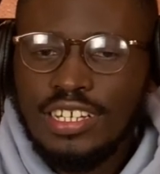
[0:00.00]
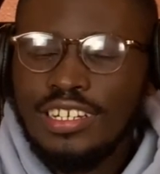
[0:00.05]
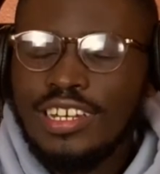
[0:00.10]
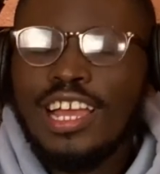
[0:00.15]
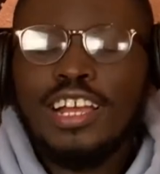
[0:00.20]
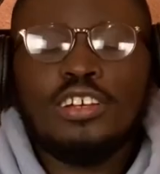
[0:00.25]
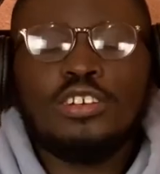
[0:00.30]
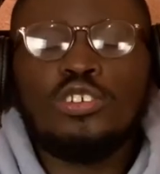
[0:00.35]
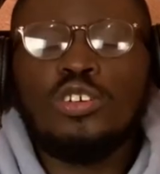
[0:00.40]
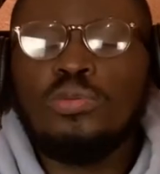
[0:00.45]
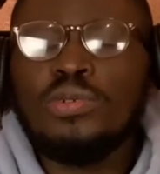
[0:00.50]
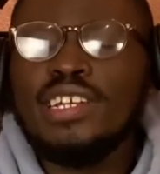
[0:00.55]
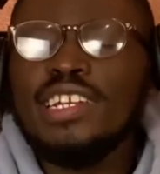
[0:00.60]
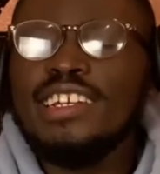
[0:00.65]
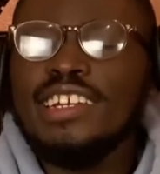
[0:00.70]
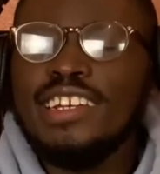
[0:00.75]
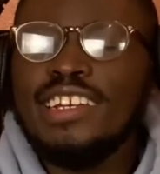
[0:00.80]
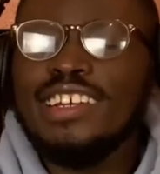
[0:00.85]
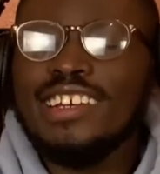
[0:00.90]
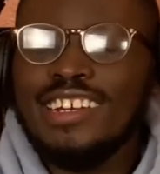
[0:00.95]
Like,
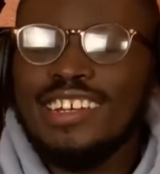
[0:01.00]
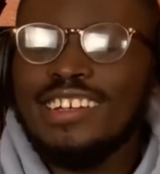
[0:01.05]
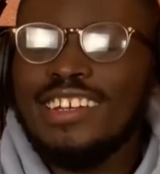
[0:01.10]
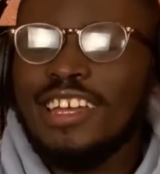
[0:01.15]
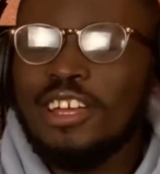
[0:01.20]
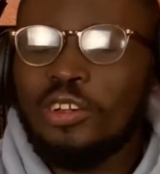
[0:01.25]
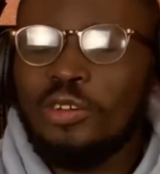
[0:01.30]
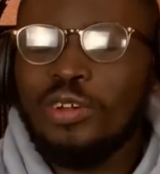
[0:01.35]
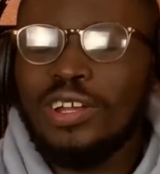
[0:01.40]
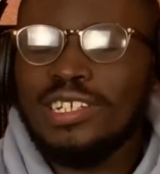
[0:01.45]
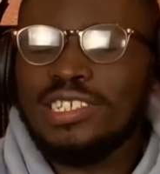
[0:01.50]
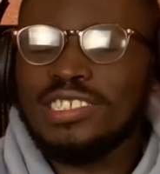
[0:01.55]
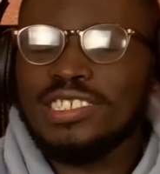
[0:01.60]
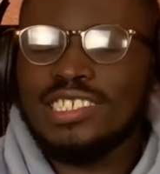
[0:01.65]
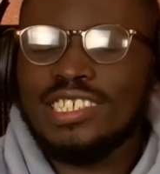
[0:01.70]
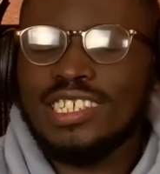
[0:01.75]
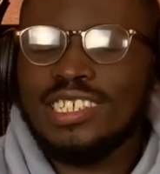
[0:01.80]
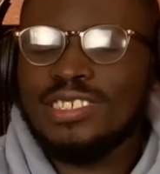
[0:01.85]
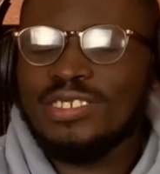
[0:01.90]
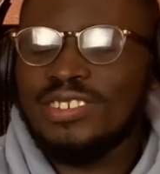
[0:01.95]
nobody, like, questions
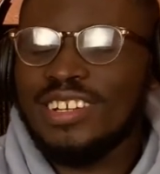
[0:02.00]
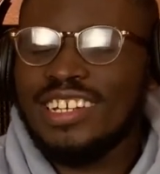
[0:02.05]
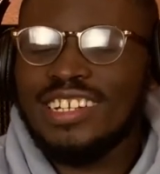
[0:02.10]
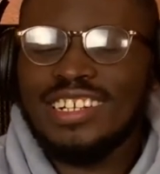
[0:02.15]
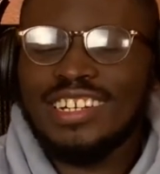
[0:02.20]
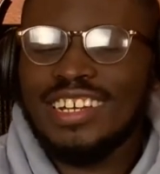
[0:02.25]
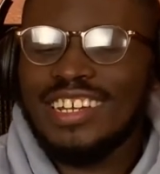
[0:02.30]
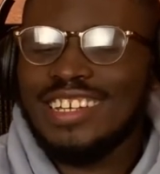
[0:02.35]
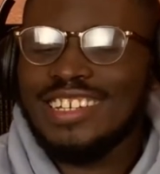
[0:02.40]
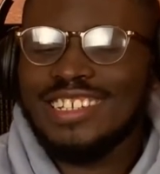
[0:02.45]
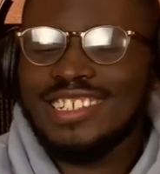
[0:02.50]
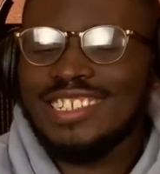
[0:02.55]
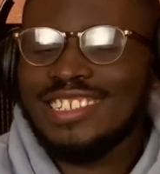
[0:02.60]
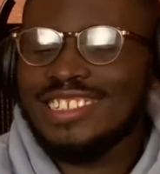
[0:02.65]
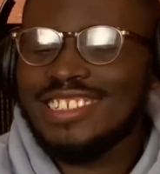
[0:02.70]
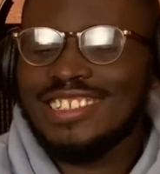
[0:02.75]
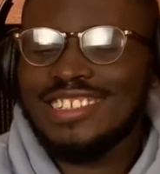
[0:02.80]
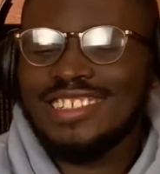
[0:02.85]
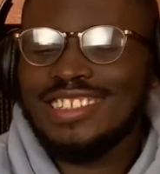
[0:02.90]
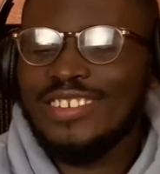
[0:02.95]
this, right? Like,
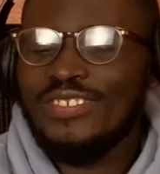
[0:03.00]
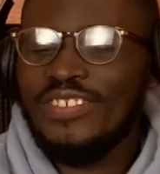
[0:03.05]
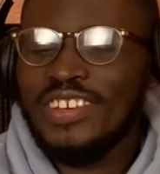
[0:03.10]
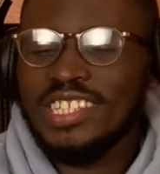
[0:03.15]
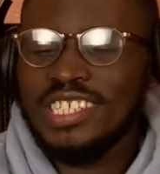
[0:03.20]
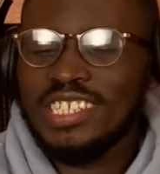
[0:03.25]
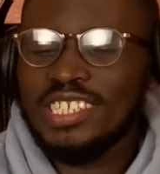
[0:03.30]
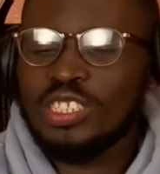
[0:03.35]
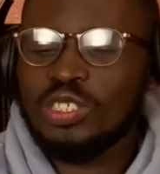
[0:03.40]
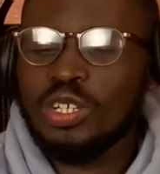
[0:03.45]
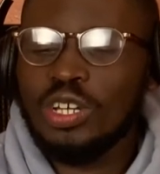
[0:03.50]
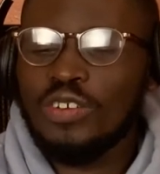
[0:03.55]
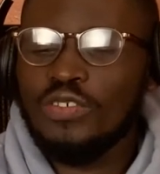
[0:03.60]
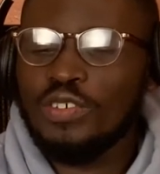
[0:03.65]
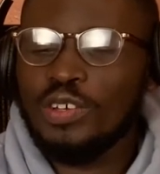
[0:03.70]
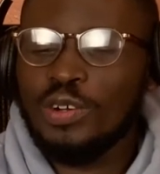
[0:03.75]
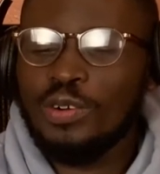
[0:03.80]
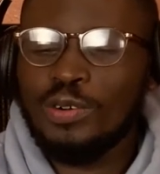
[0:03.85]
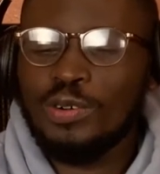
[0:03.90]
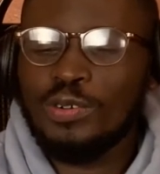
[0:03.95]
the fact that a
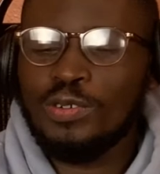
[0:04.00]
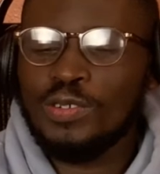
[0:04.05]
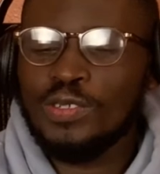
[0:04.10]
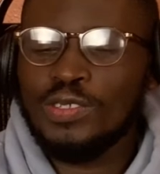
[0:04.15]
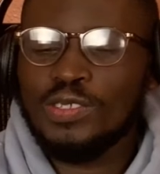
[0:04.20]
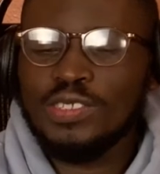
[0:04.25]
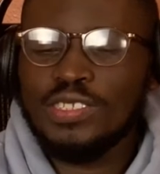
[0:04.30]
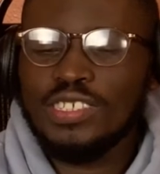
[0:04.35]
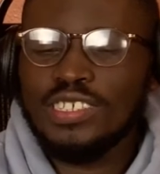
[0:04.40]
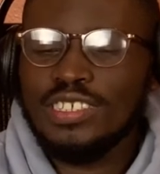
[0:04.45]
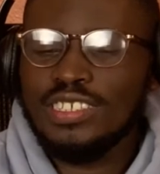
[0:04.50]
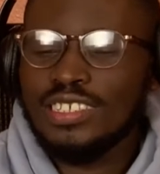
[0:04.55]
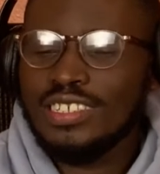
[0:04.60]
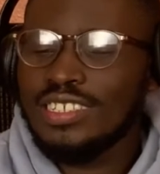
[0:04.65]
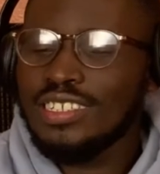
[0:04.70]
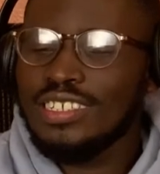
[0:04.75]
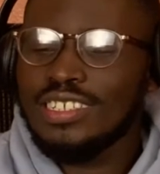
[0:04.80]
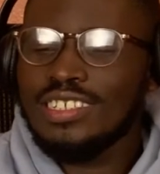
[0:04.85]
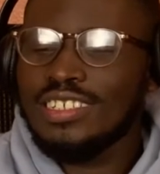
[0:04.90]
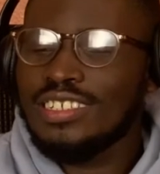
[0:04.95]
12-year-old
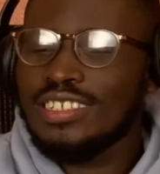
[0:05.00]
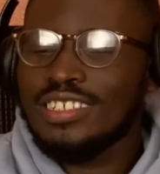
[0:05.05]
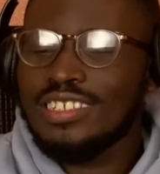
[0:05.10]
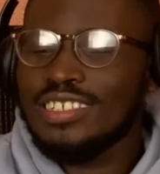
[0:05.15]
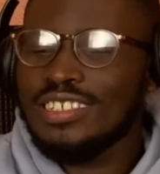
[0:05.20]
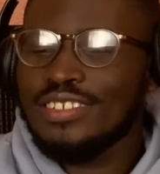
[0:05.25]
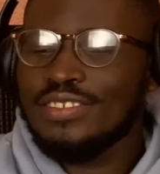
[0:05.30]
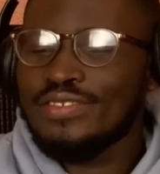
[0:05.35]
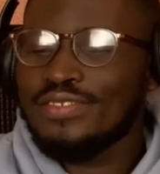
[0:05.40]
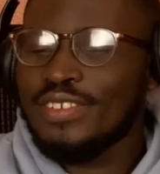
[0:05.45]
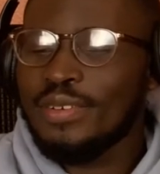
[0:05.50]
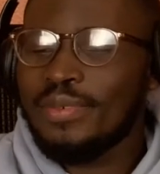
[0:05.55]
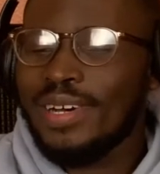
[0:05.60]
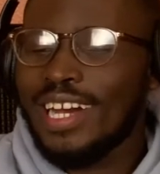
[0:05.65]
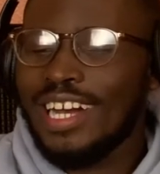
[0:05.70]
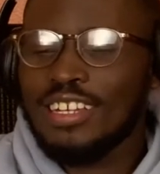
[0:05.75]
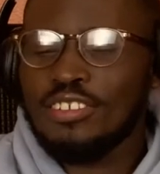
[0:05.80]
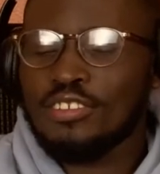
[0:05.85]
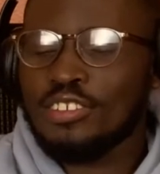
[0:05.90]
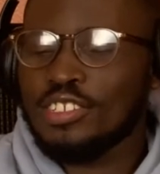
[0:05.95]
from
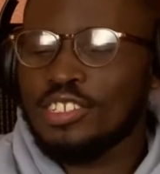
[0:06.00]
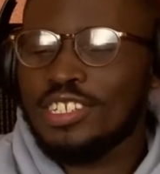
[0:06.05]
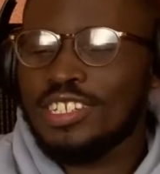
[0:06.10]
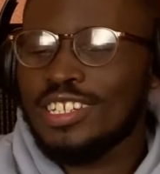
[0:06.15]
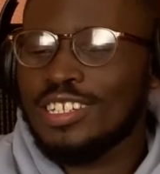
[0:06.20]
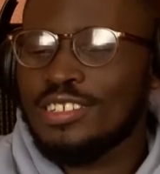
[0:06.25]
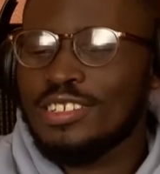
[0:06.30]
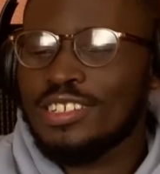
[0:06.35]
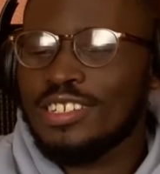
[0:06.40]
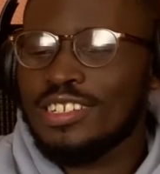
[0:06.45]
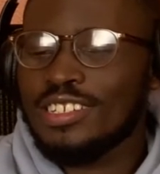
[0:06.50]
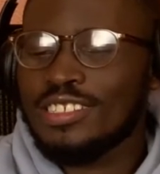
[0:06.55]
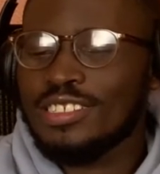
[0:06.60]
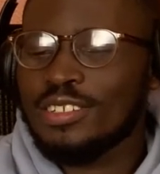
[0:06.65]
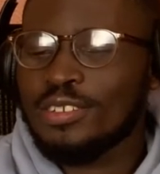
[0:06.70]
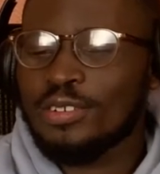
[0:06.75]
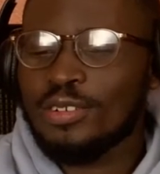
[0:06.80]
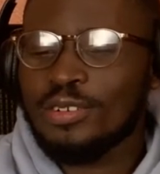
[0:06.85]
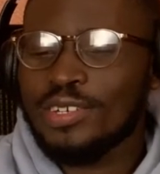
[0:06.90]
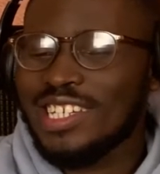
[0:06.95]
100 years
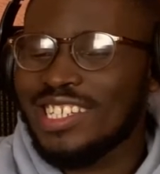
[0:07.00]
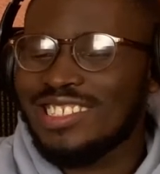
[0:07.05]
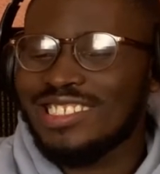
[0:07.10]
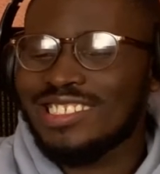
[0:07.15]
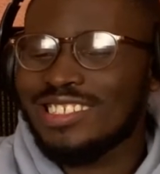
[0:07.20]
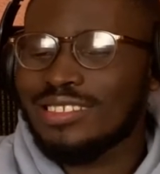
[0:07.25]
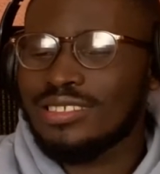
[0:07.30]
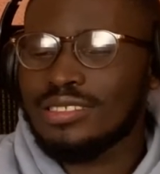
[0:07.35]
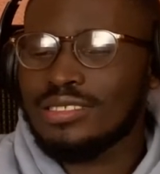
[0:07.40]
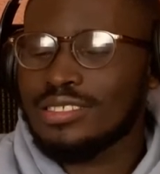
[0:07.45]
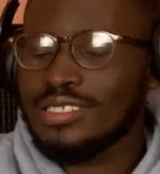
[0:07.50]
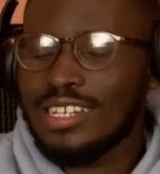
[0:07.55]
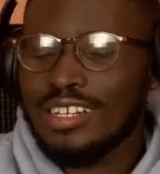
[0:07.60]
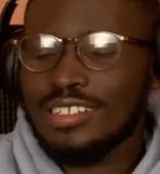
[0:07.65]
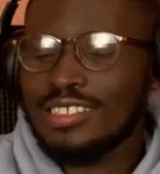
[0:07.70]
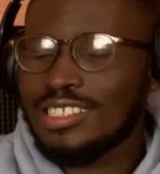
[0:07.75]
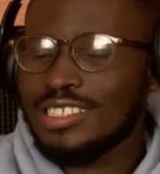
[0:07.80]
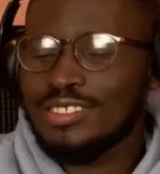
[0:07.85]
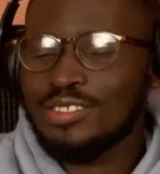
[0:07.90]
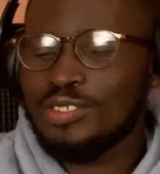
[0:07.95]
ago exists.
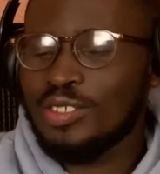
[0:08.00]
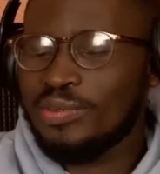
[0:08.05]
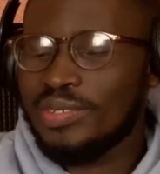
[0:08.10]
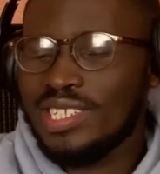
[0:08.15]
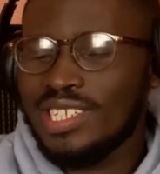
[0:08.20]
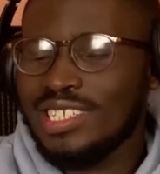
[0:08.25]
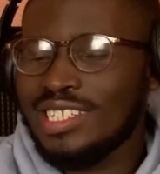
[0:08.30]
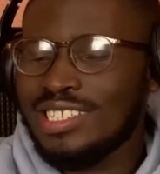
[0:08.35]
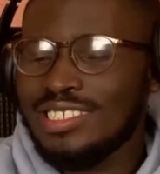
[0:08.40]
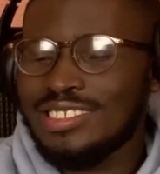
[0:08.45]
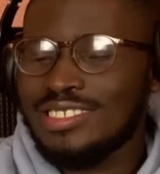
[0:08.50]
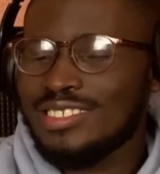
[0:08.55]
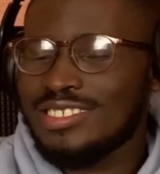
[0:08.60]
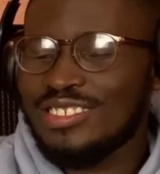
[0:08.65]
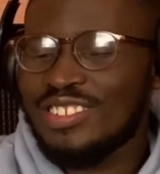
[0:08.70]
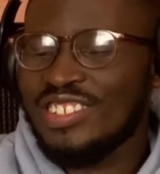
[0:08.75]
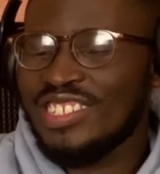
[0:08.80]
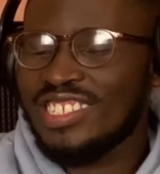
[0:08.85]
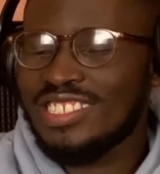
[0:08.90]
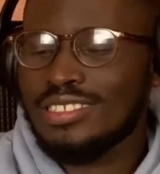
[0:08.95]
Like, just nobody just
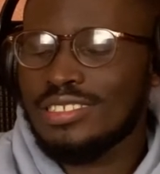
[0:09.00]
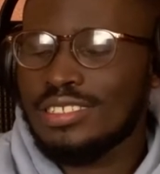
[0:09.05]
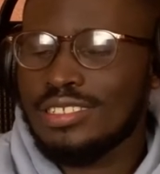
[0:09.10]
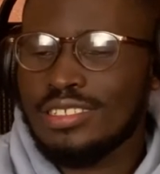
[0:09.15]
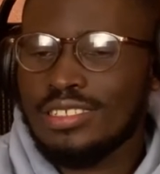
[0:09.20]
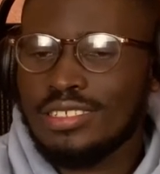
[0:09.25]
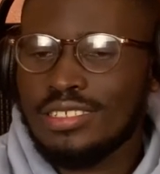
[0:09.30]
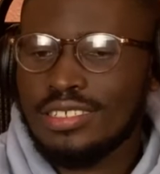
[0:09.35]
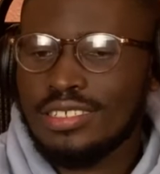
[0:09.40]
questions this.